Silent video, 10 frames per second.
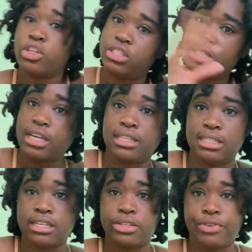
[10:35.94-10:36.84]
take the
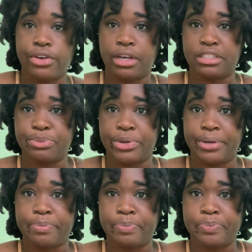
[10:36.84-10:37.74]
test the very next morning.
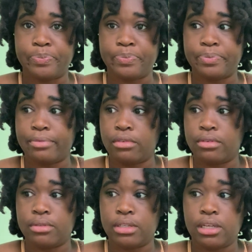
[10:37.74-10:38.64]

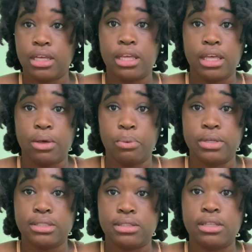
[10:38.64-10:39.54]
It
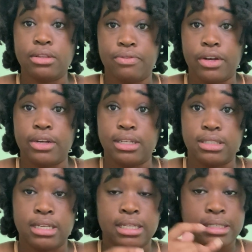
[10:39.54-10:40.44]
was very
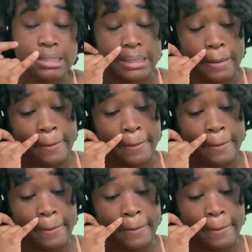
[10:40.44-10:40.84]
intense.